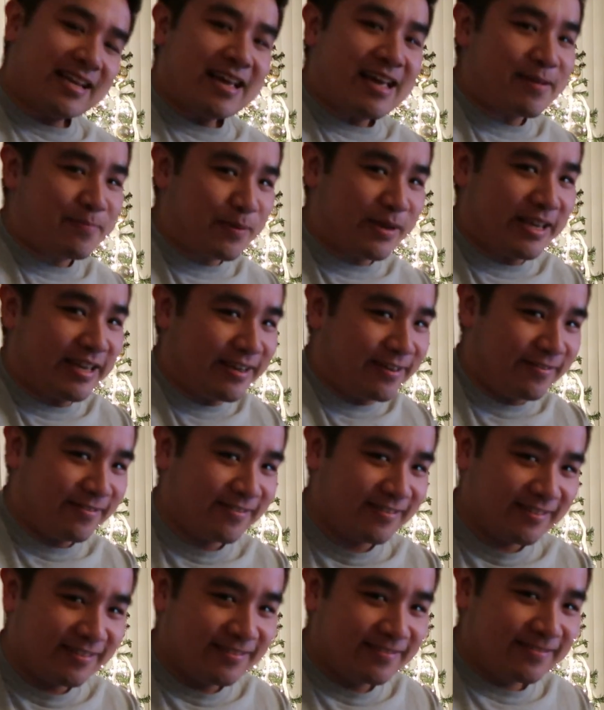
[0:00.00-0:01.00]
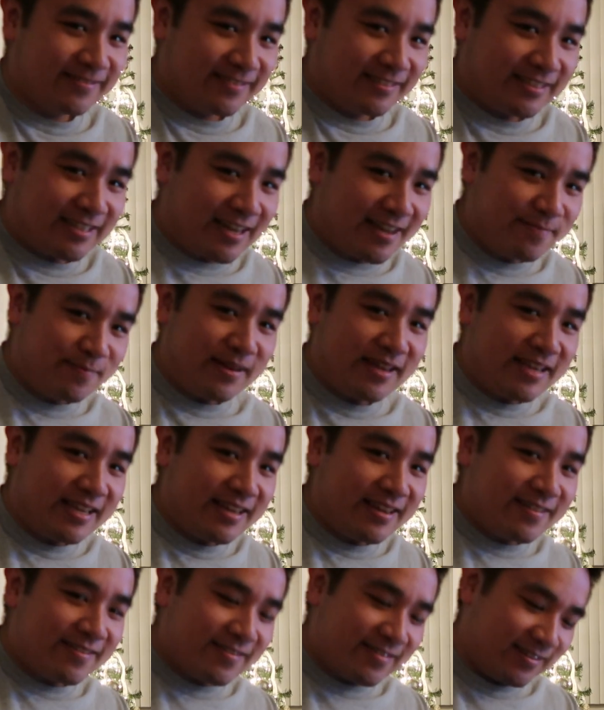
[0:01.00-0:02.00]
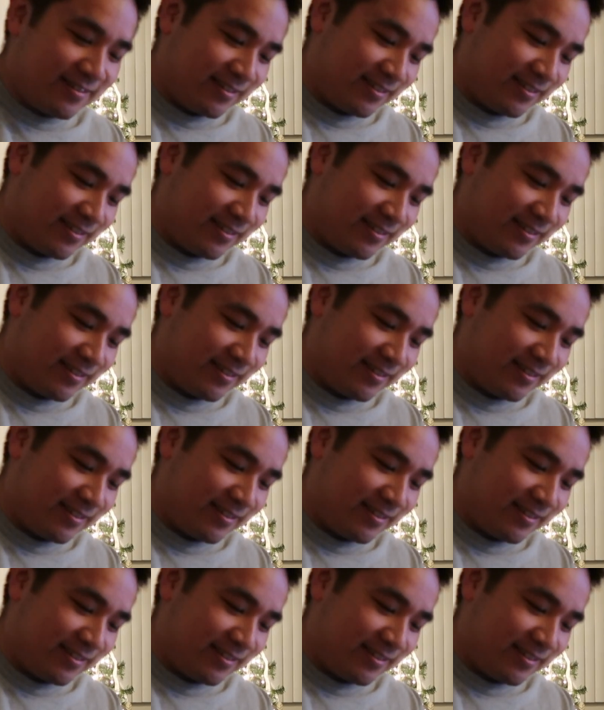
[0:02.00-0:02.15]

I play you. I play you.